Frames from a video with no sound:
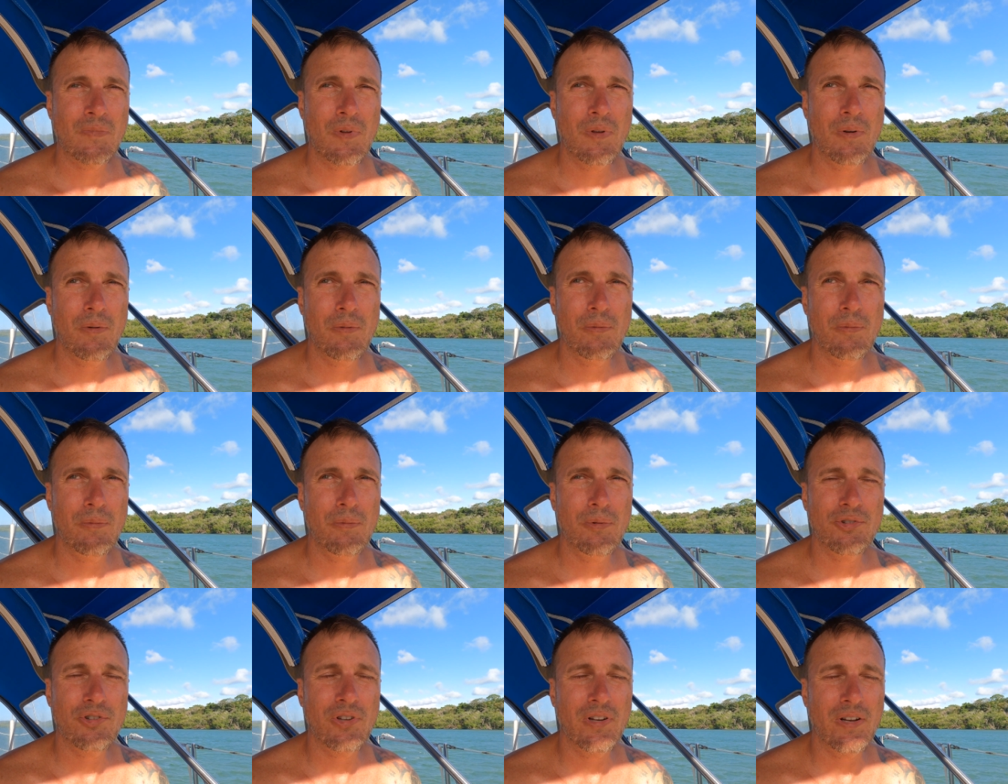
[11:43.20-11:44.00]
I
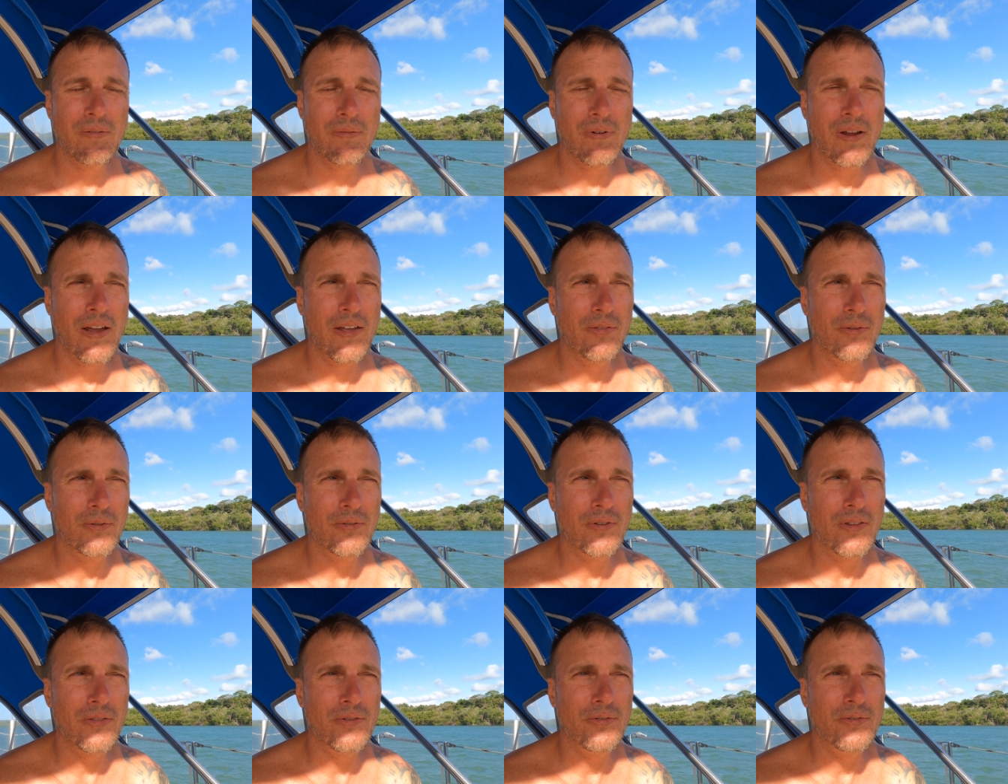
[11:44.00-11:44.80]
wish I never had
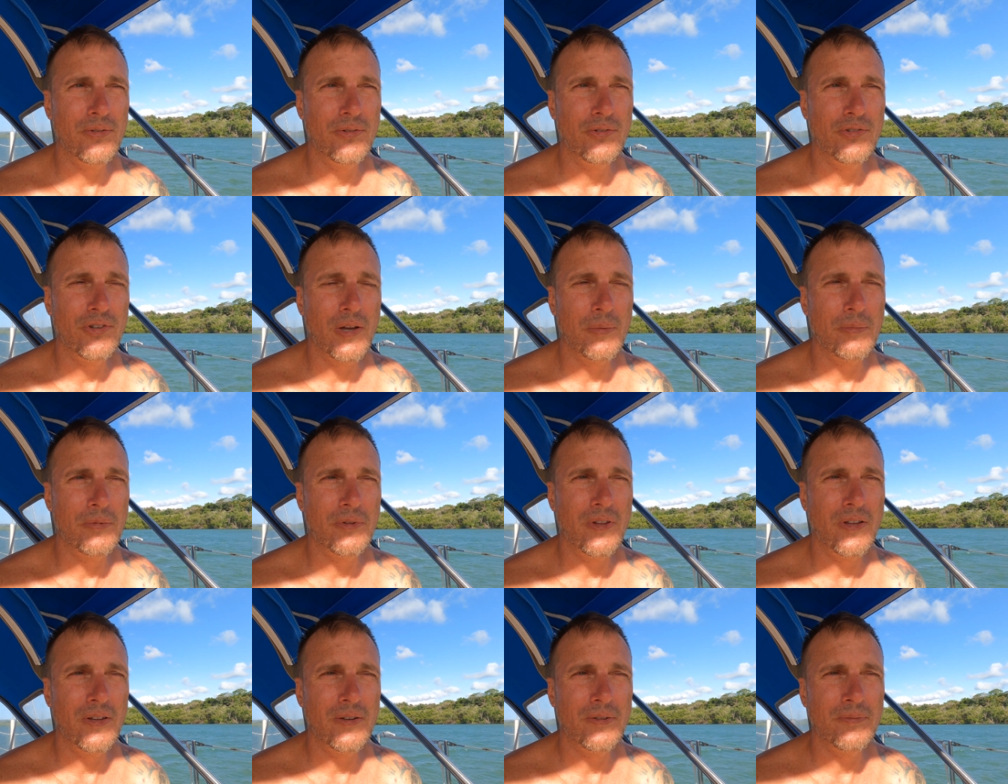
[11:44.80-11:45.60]
those other two jobs
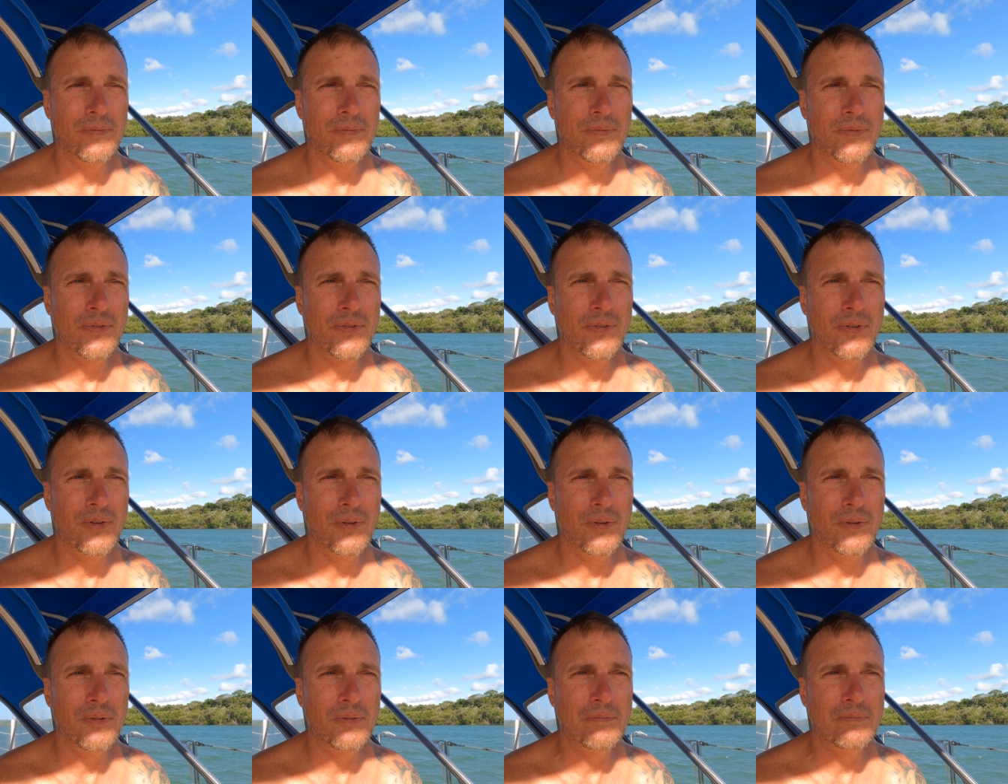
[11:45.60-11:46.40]
done.
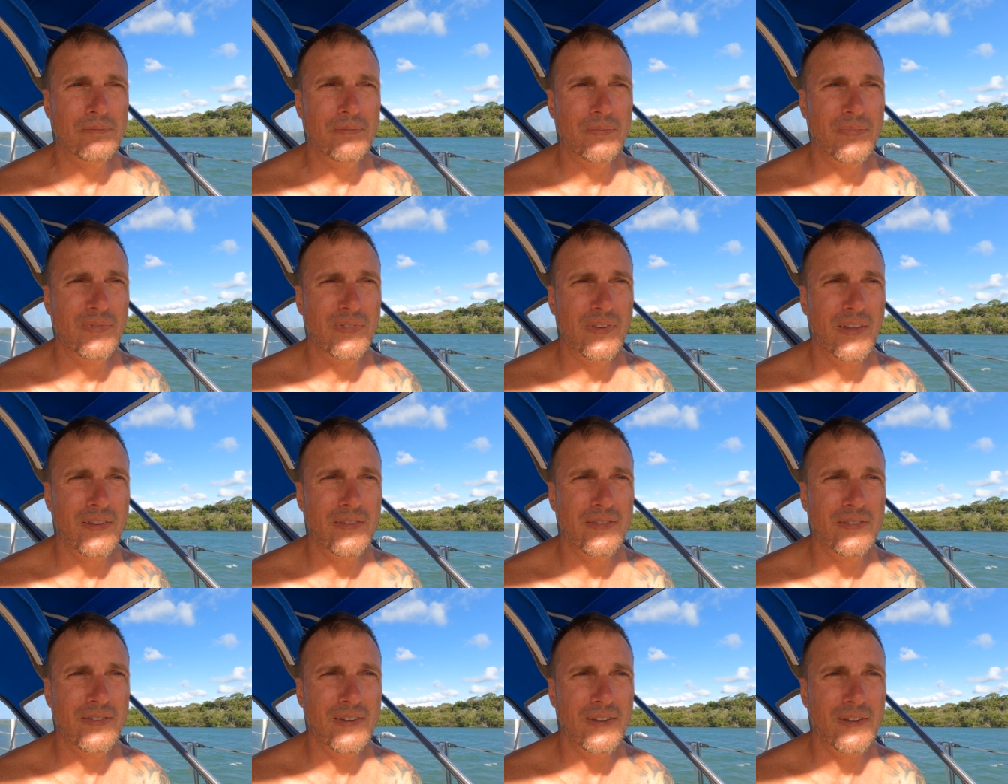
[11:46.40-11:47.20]
So
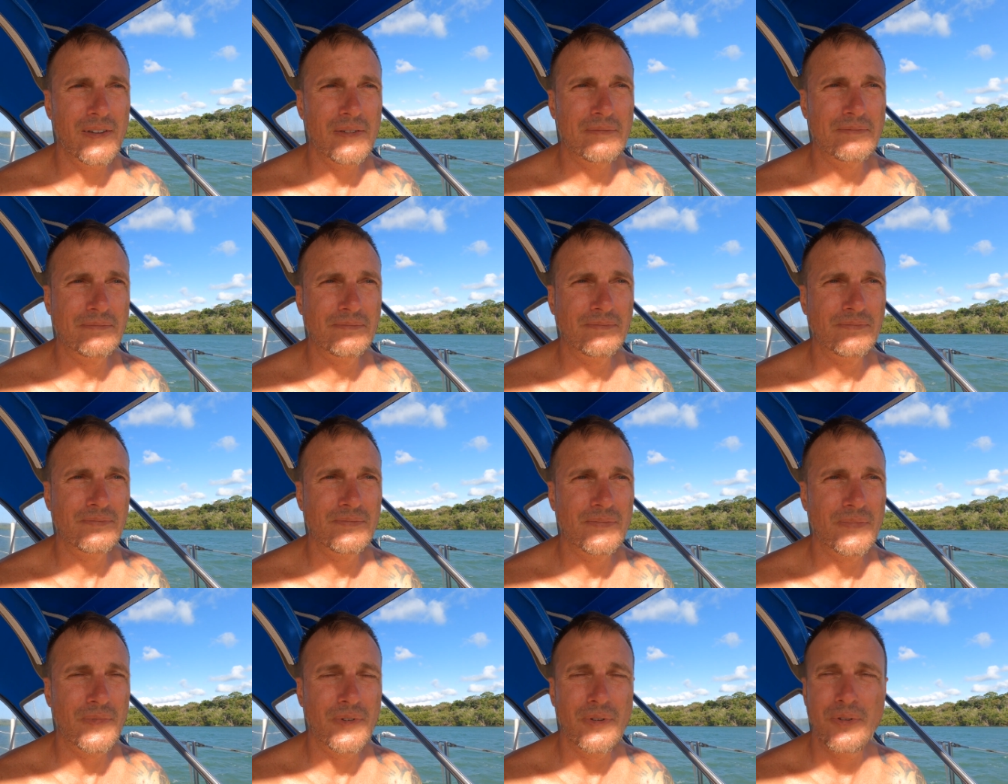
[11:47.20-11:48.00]
that's it.
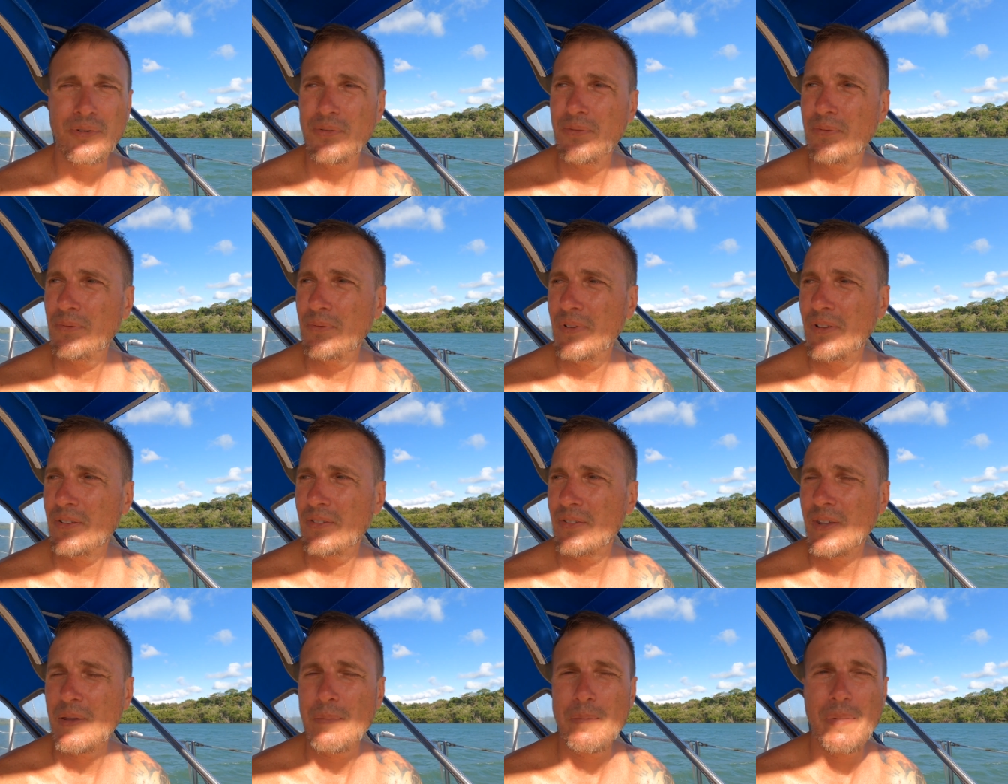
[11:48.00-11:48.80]

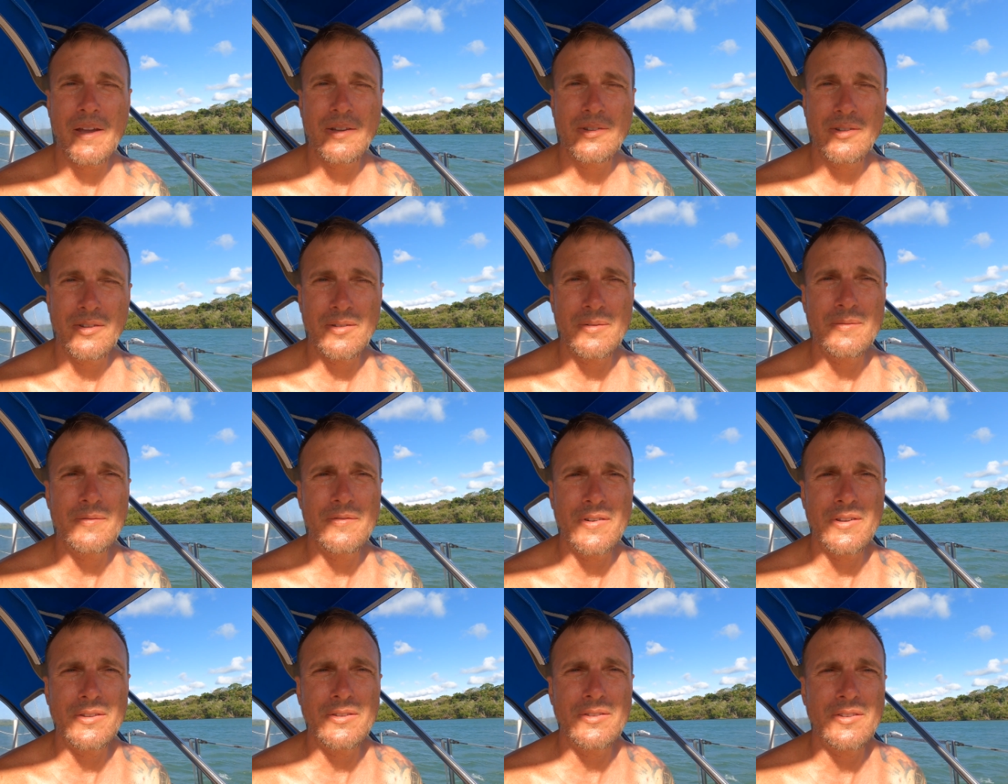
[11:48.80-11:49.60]
let's get back to some
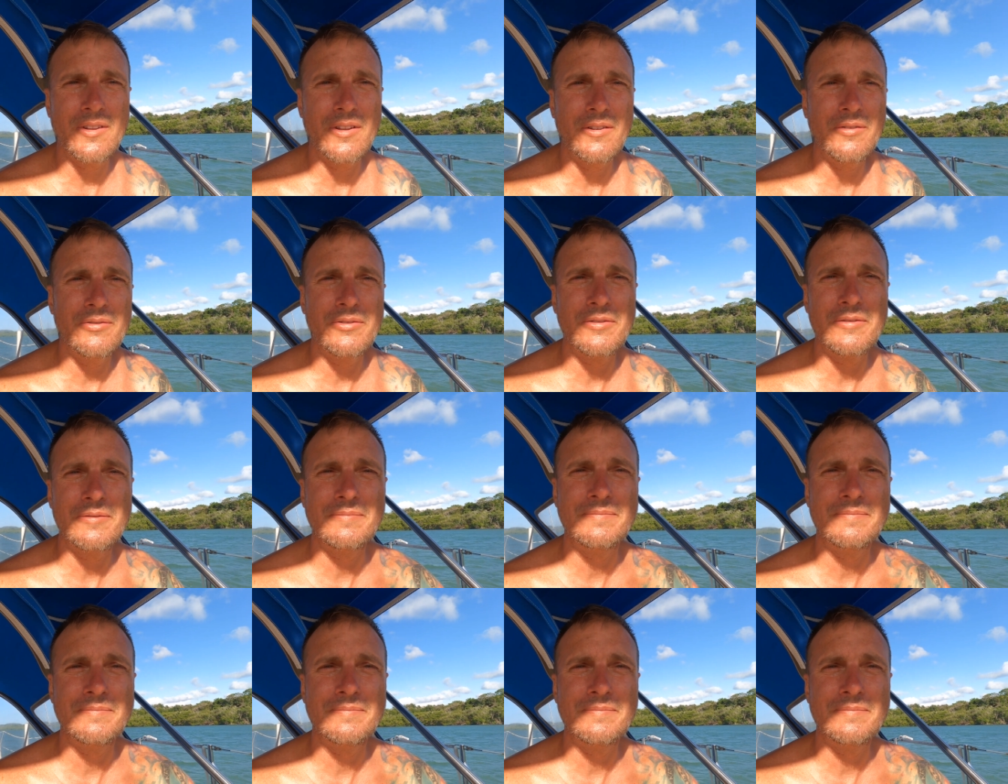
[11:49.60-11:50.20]
fun stuff.